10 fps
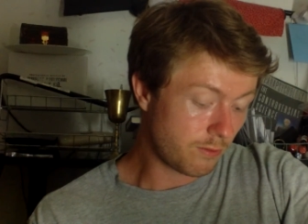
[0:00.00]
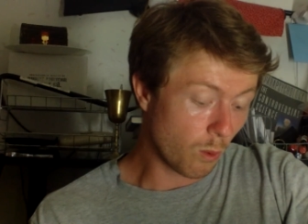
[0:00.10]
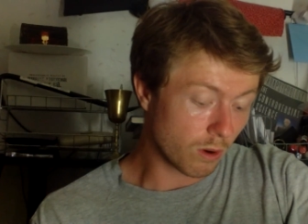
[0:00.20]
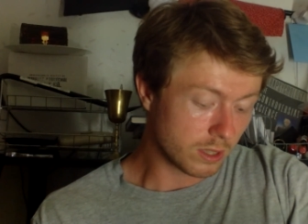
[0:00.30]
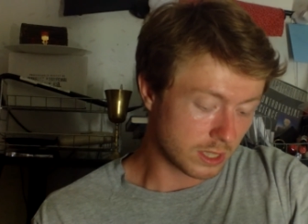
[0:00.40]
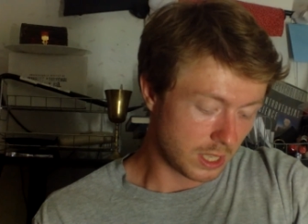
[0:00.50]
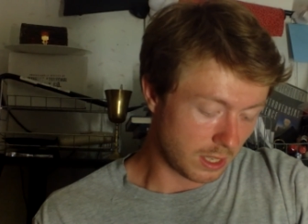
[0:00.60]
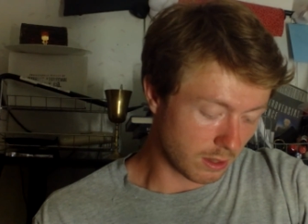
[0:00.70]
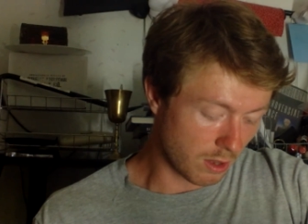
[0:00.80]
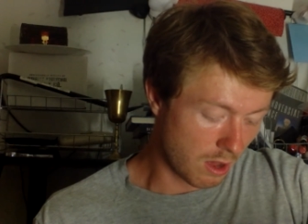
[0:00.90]
Four is
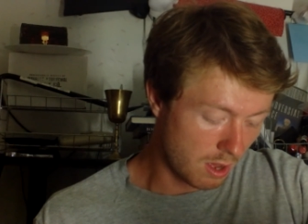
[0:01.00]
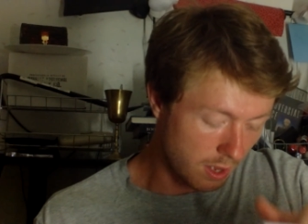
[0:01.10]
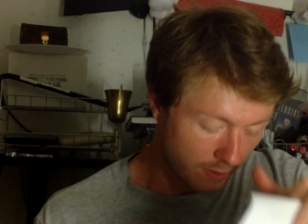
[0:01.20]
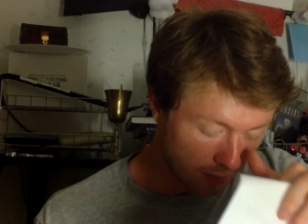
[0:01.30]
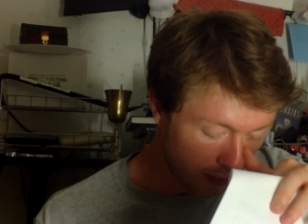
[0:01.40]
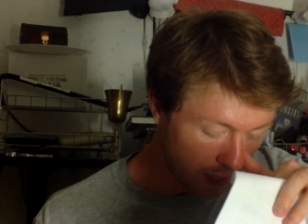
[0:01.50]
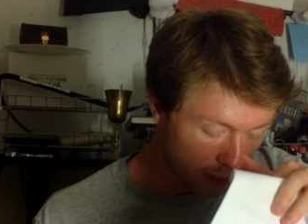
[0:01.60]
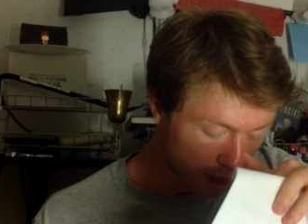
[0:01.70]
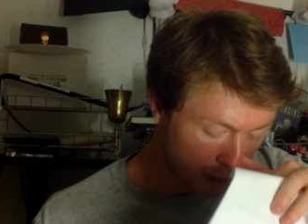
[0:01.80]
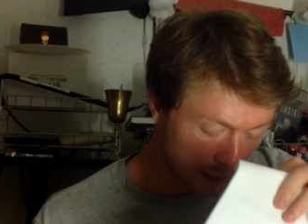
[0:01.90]
the Law of
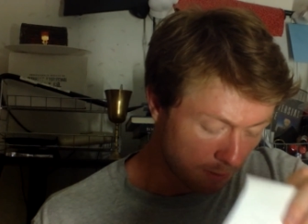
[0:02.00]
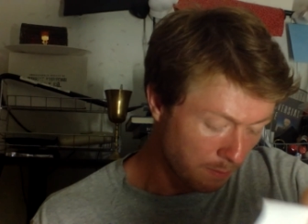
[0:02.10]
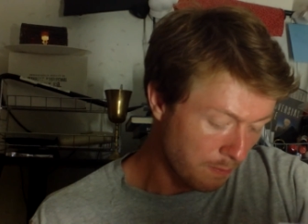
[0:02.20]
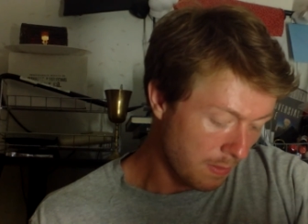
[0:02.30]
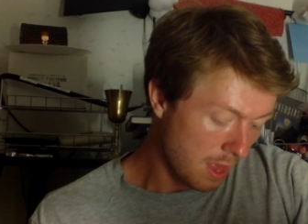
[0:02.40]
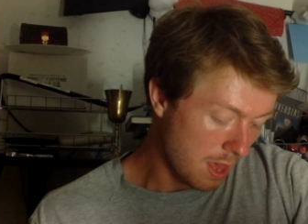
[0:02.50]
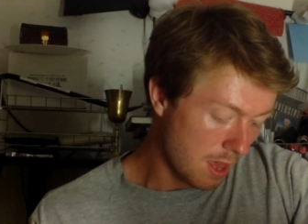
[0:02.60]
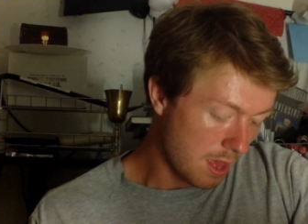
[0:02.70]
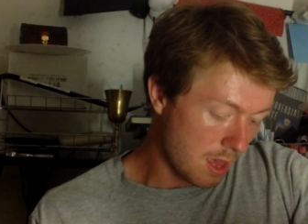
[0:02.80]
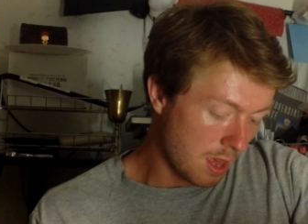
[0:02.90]
Allegiance.
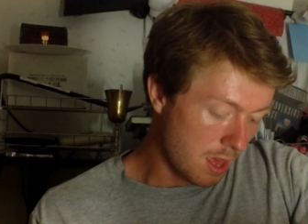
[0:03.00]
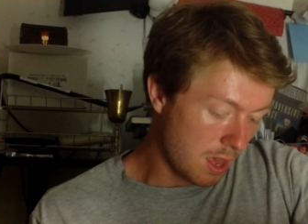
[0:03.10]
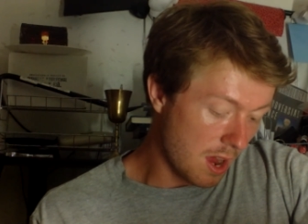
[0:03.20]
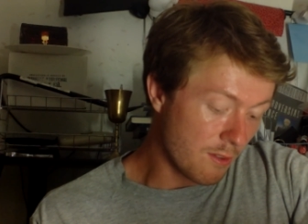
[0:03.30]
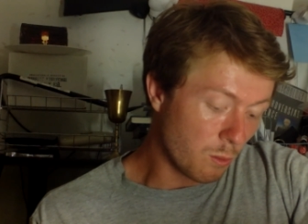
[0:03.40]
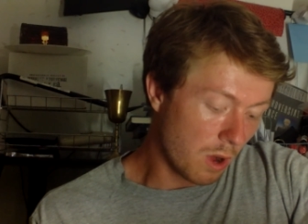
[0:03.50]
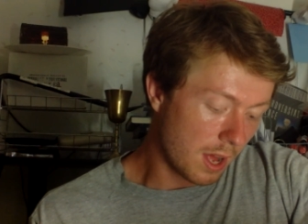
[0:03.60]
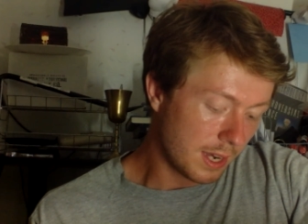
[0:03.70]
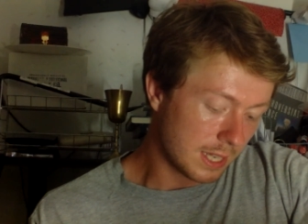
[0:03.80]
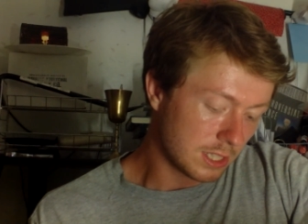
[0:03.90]
Every
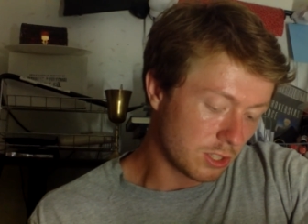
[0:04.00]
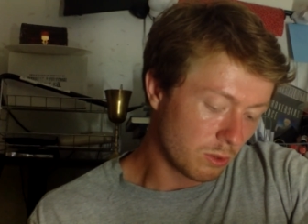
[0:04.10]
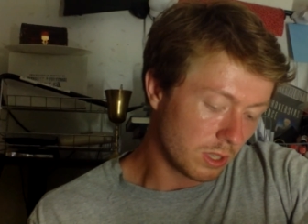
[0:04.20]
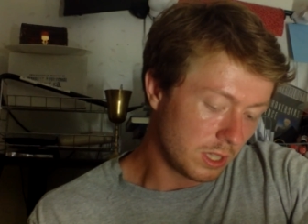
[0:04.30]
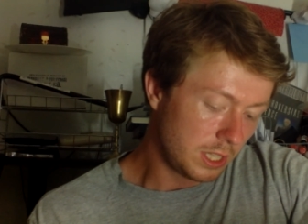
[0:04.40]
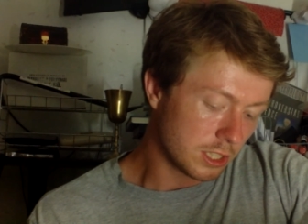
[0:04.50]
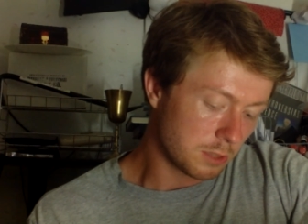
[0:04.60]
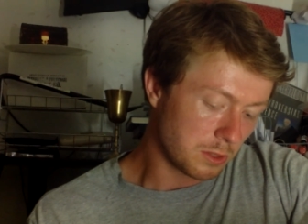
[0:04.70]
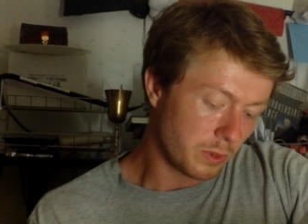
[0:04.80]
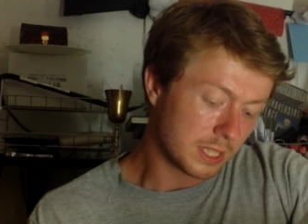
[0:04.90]
wand has its own
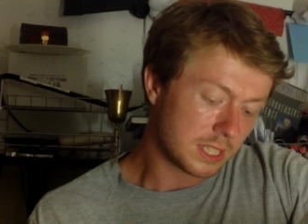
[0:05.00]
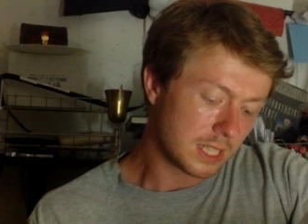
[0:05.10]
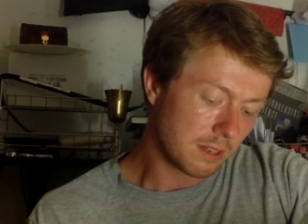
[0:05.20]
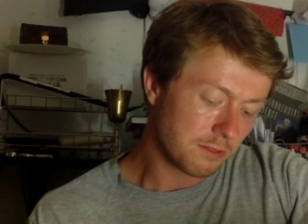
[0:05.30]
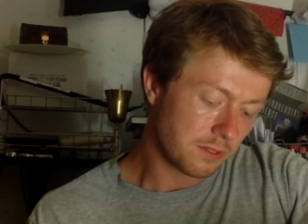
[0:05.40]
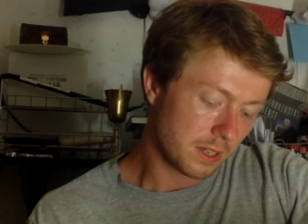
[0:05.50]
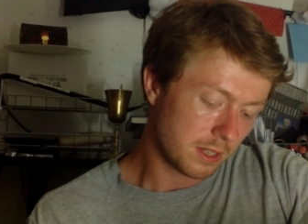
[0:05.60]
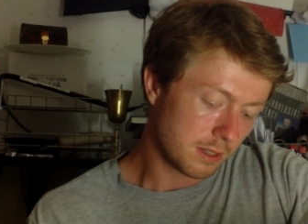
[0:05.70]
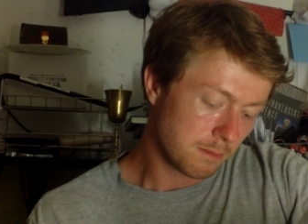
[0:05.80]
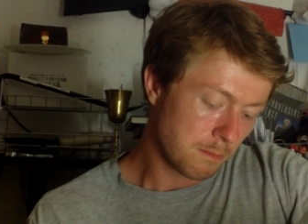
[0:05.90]
allegiance between itself
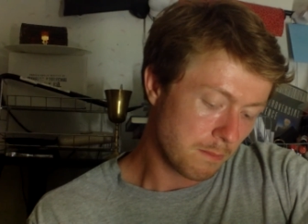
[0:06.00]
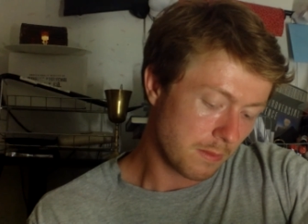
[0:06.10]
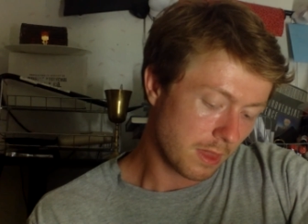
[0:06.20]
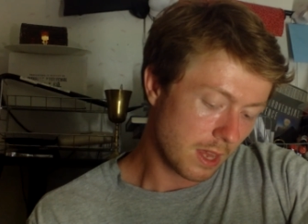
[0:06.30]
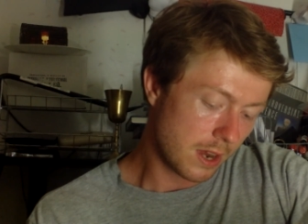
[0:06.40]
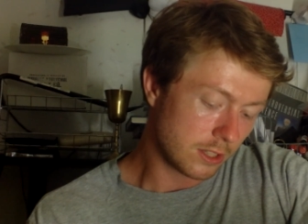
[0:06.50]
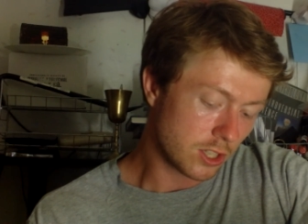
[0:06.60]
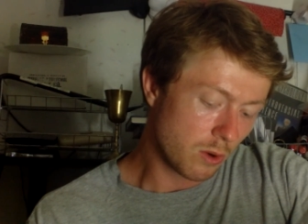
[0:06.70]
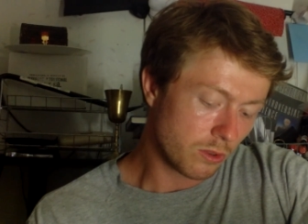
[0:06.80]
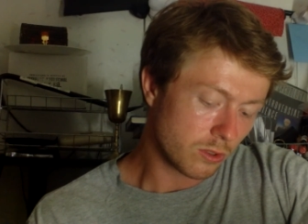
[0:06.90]
and
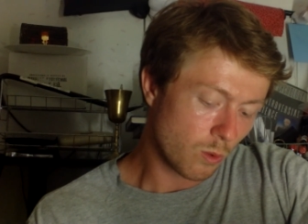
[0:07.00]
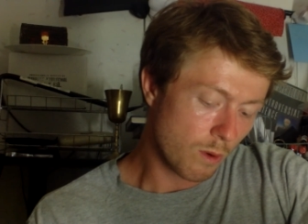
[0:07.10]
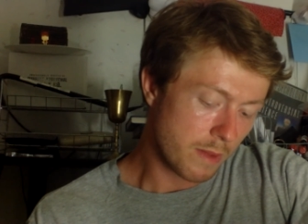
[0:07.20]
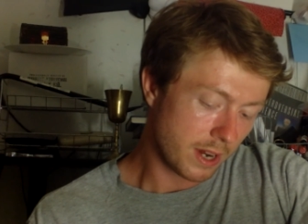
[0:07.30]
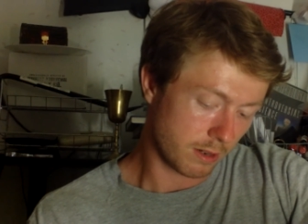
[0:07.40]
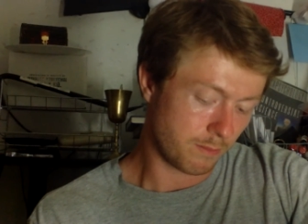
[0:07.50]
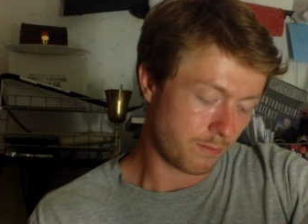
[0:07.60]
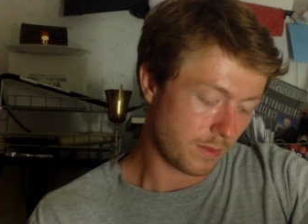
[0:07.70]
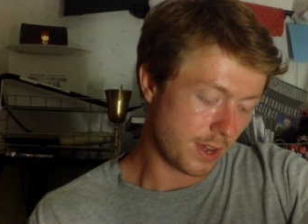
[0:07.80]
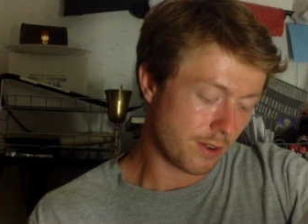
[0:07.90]
its owner or maker.
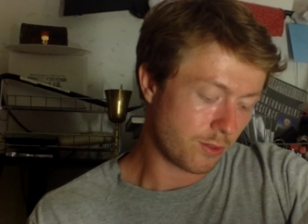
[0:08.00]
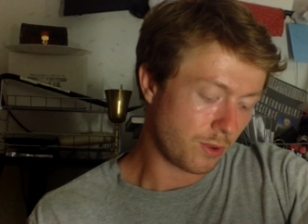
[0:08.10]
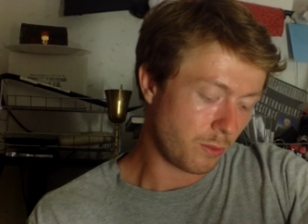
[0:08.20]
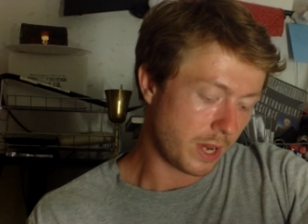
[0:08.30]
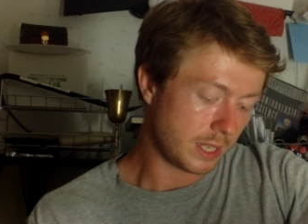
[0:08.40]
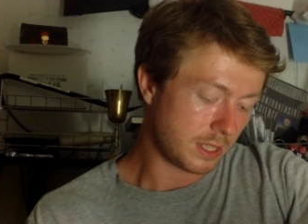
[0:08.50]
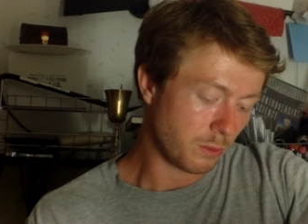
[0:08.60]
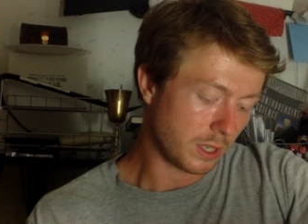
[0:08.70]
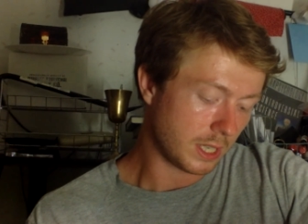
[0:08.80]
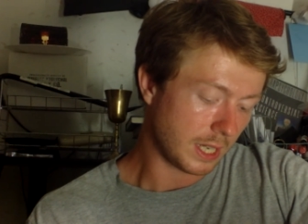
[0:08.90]
There are three ways
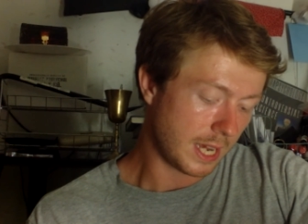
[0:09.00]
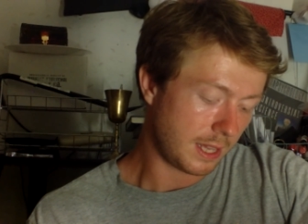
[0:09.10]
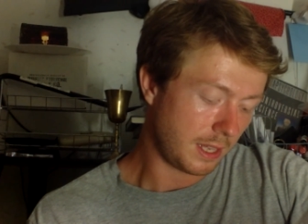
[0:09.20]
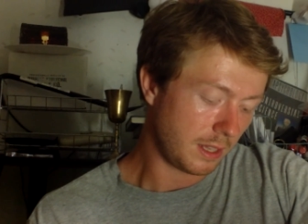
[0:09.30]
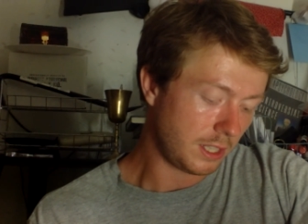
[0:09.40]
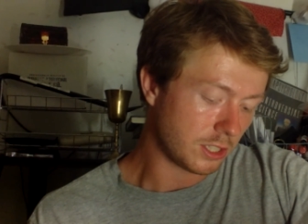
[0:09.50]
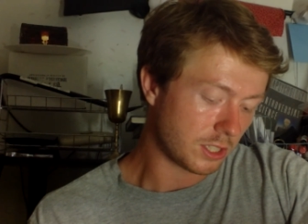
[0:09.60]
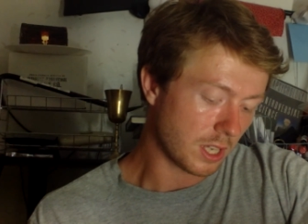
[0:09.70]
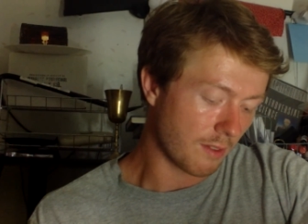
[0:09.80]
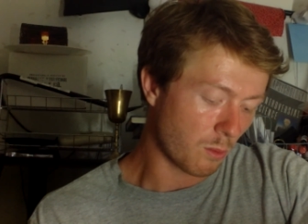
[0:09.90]
that one can gain the
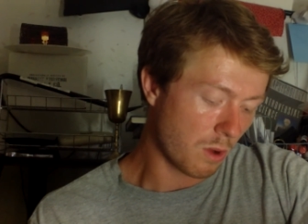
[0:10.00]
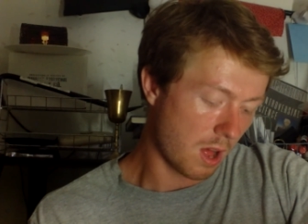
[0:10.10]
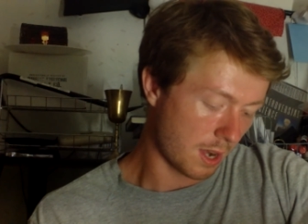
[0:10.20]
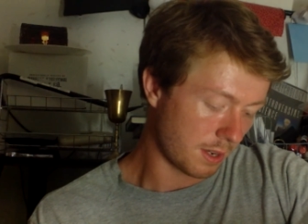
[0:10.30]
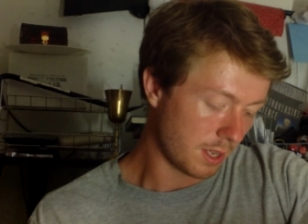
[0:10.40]
allegiance of a wand.